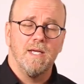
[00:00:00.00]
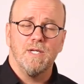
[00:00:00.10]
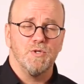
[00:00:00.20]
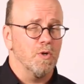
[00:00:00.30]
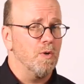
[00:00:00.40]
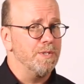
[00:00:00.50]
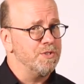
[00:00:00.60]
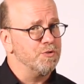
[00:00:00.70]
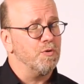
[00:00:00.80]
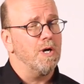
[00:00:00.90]
is you're always
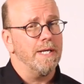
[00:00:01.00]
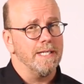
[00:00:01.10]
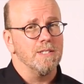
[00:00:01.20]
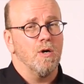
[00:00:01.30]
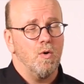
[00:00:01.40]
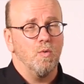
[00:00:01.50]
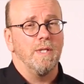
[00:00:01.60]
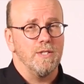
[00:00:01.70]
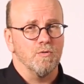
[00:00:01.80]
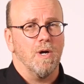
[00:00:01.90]
trying to
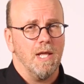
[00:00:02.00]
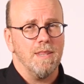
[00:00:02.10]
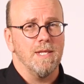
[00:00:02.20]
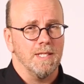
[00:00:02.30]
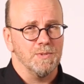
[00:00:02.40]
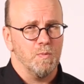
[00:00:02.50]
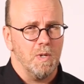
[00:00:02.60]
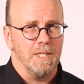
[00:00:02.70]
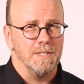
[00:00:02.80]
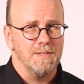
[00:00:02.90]
only draw things
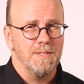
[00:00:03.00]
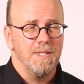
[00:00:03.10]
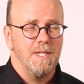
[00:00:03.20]
once.